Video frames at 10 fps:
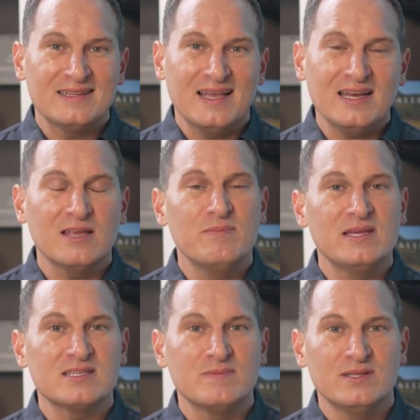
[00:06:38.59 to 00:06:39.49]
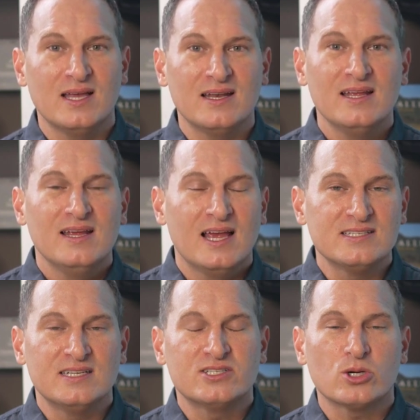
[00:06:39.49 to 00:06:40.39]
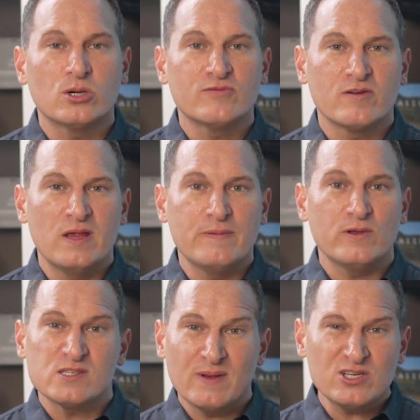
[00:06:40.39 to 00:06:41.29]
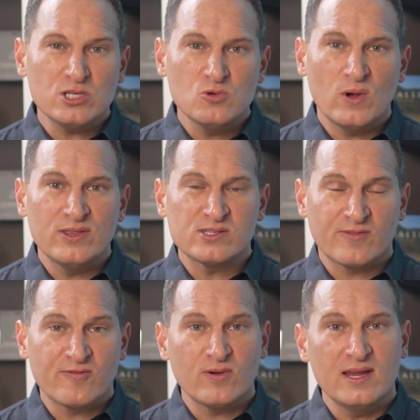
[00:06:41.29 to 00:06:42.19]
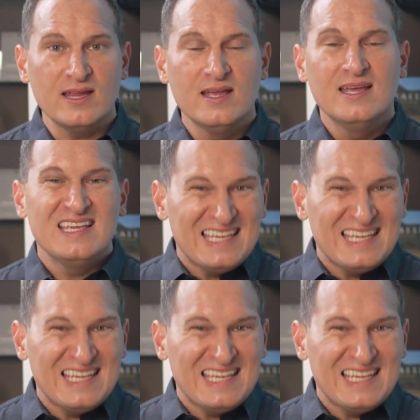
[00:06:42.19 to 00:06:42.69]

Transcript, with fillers: and that can be something that is a deterrent for people, especially when there's a free,